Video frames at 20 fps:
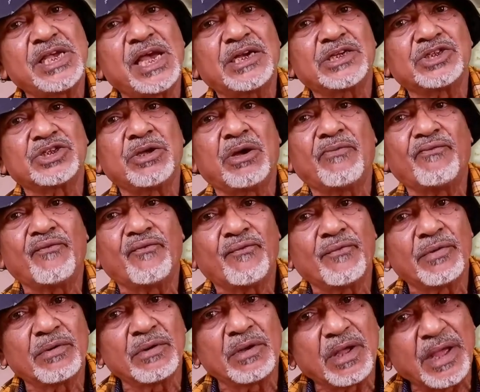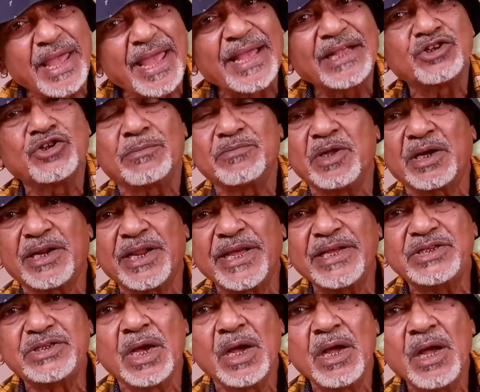years of age of the
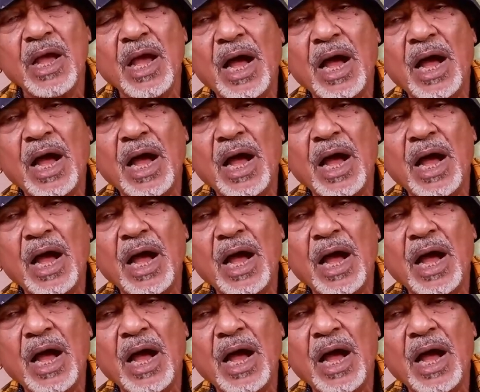reach,